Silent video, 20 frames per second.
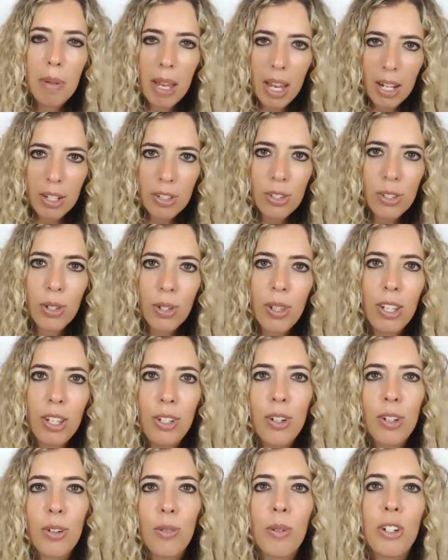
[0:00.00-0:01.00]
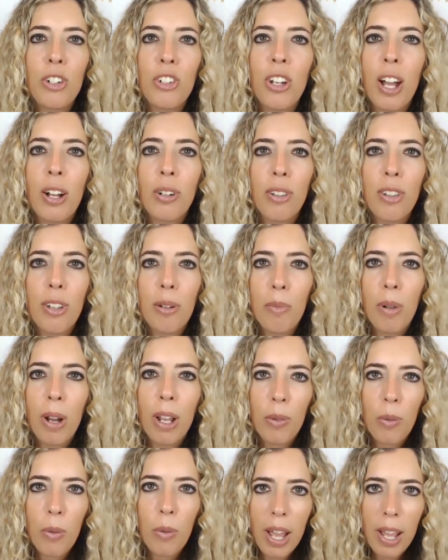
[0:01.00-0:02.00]
and so that you can reach out to them right
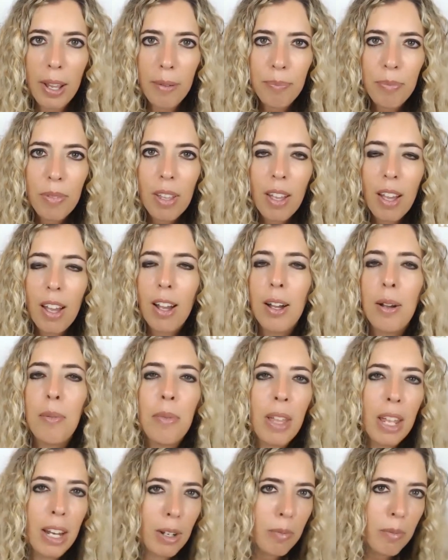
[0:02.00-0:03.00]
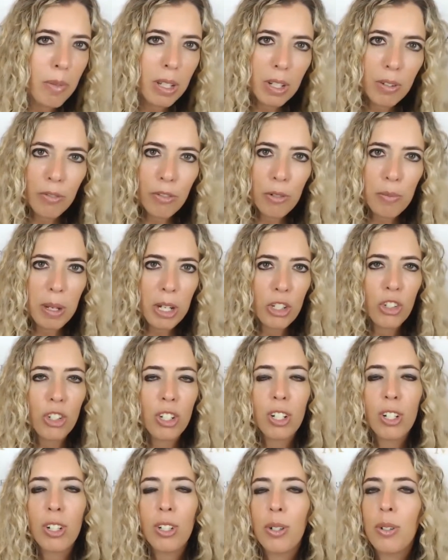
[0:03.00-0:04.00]
away. That information
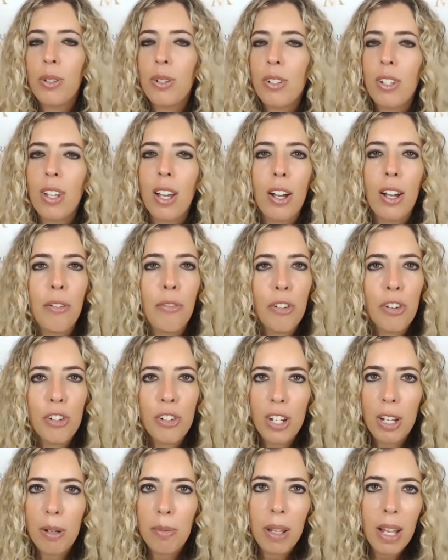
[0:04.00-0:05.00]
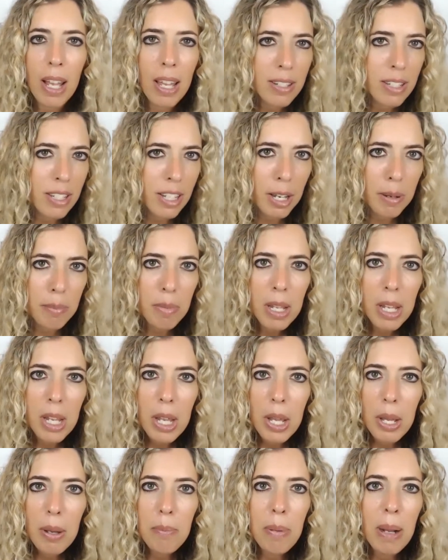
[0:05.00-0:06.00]
includes first name, last name,
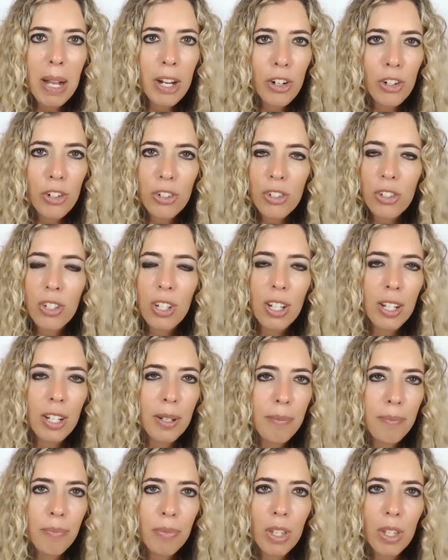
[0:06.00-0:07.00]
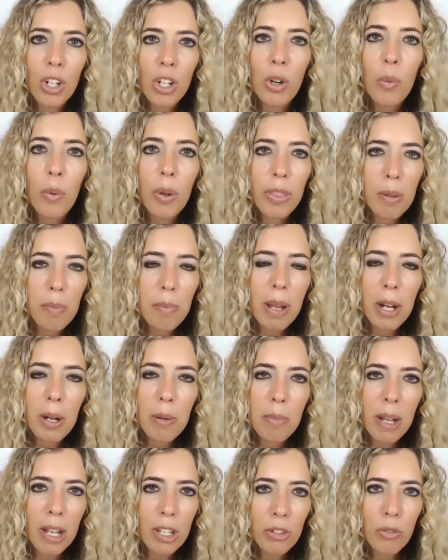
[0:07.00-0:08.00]
buyers, you know, what the buyer
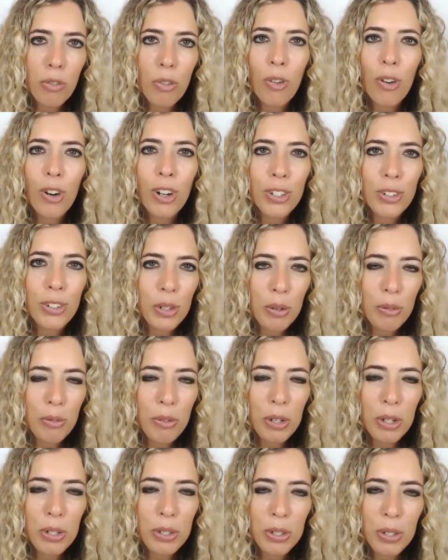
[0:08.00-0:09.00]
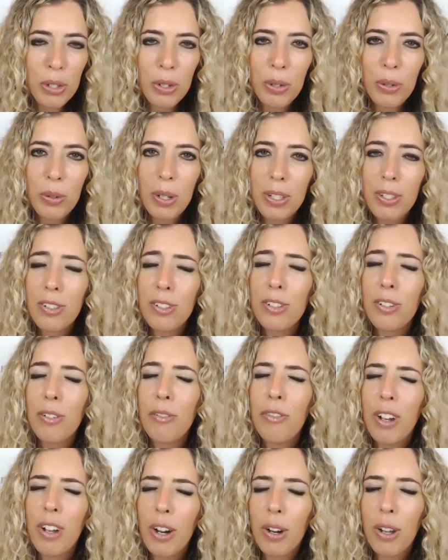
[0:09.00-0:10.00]
buys for and so forth. So this is a
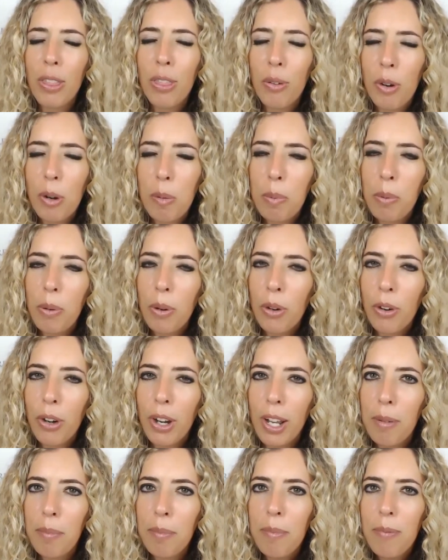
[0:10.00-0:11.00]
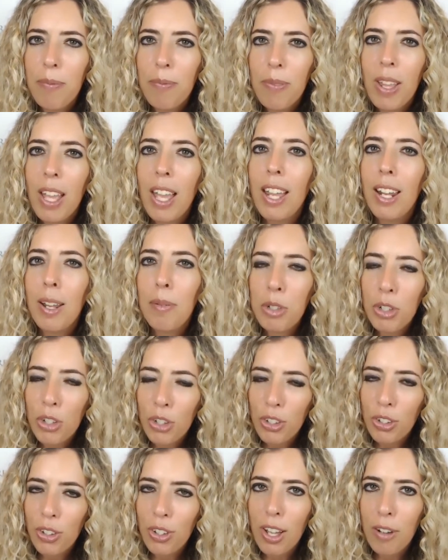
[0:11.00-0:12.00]
very thorough program, and I'm sure
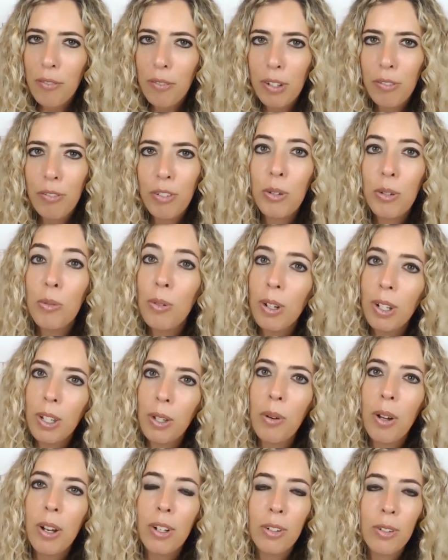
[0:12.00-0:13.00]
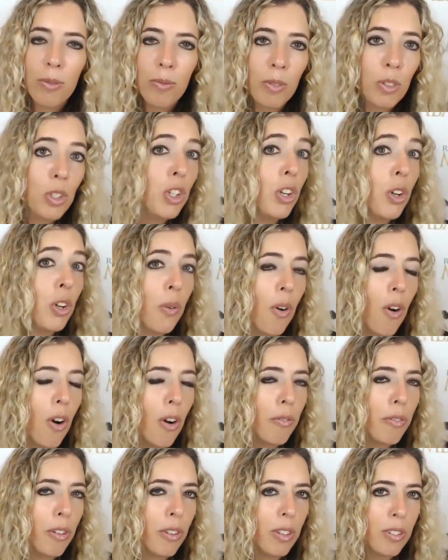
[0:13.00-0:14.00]
you'll love it if you really want to, you know,
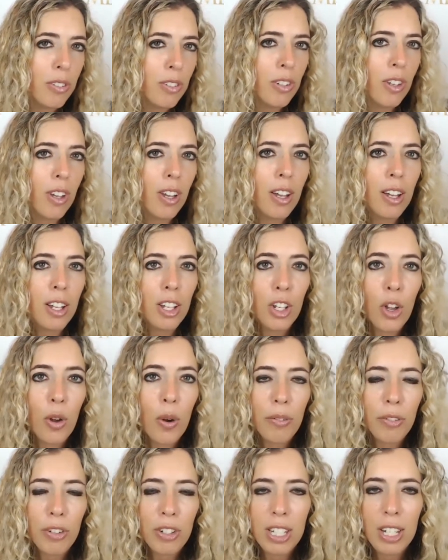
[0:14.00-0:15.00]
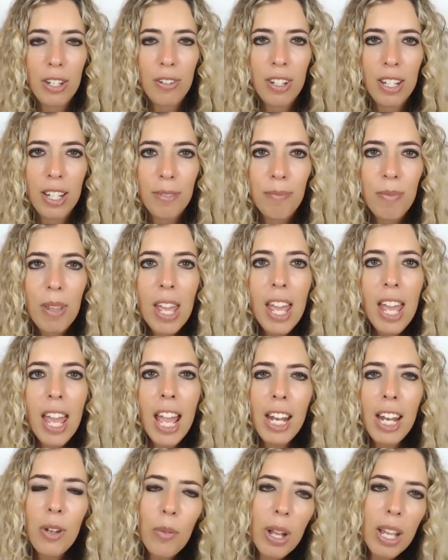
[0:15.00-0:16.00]
offer this, go after TV.
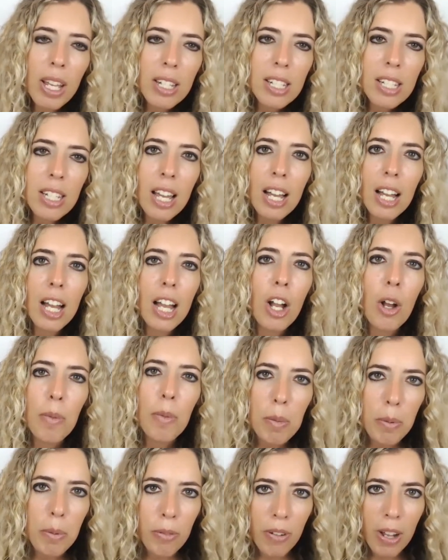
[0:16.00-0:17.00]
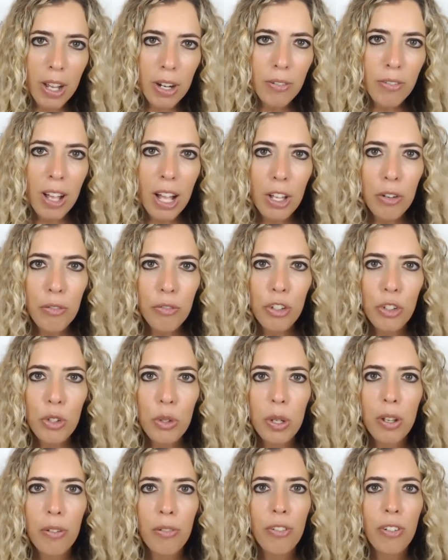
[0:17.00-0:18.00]
Anyways, I hope that provided value for you.
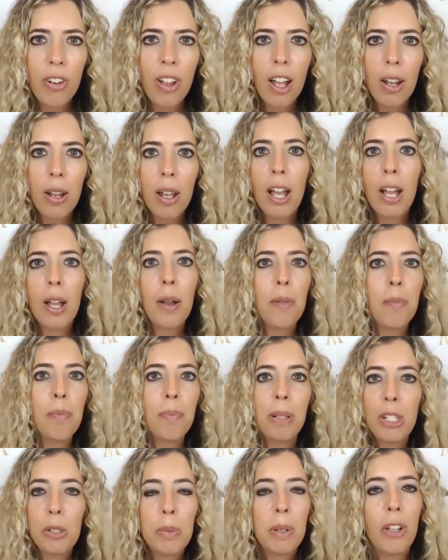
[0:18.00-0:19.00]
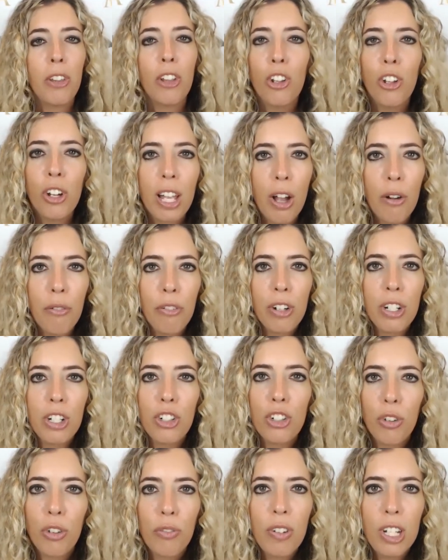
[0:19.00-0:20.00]
If not, please be on the lookout for
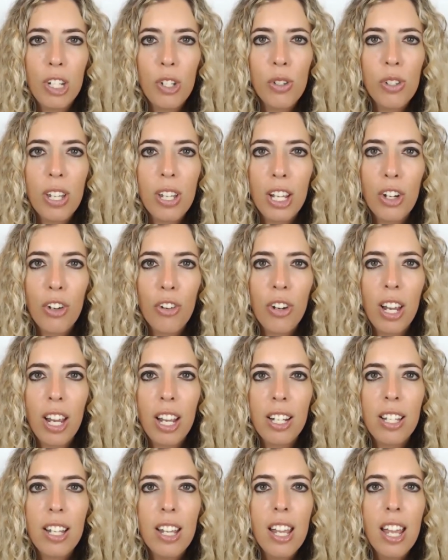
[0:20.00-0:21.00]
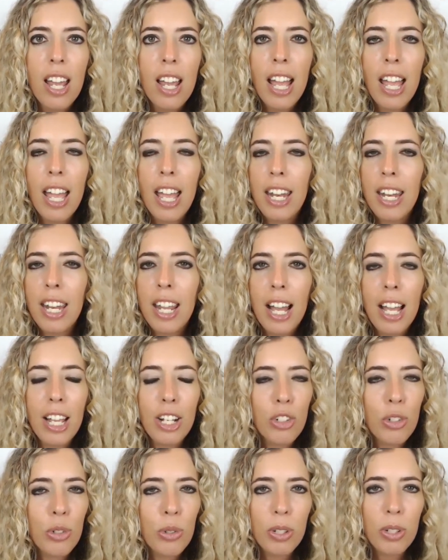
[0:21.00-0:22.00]
additional videos I create, and I
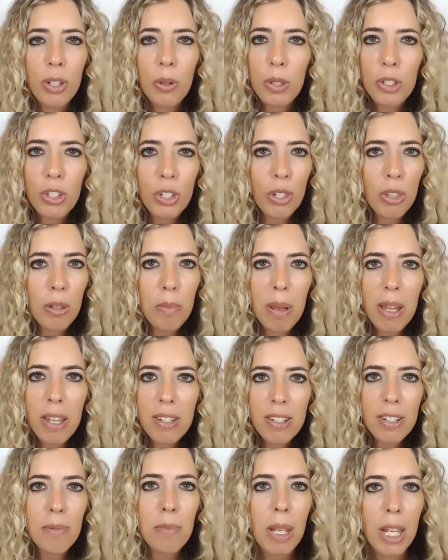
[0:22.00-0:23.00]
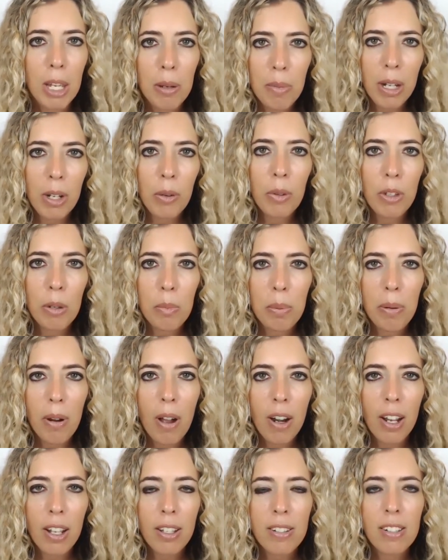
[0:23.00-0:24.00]
truly wish you the best in making money with your
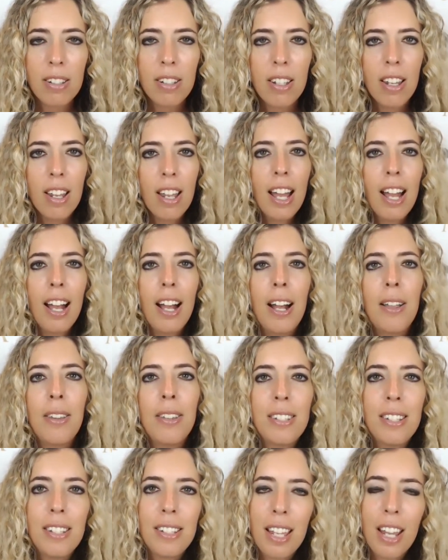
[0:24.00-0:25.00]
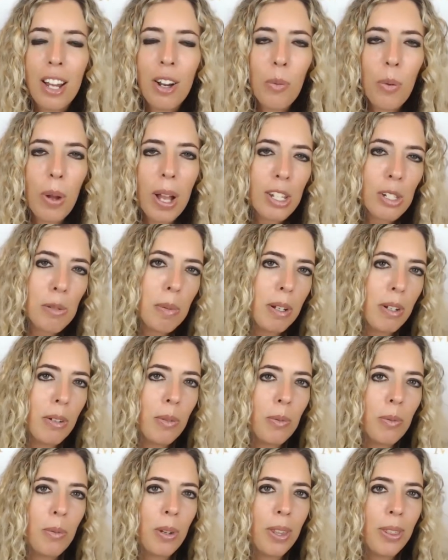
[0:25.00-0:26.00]
products. This is Karen Waksman
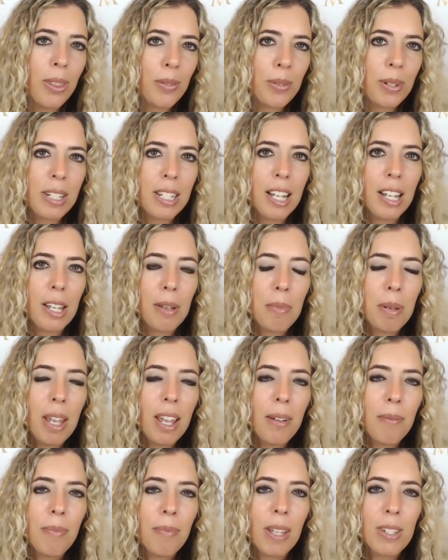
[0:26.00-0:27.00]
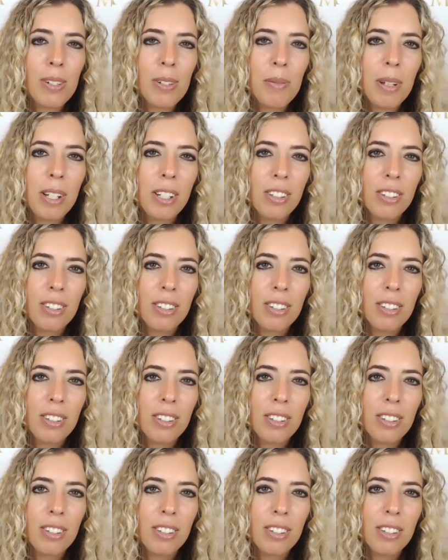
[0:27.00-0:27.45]
with Retail MBA. Thanks so much.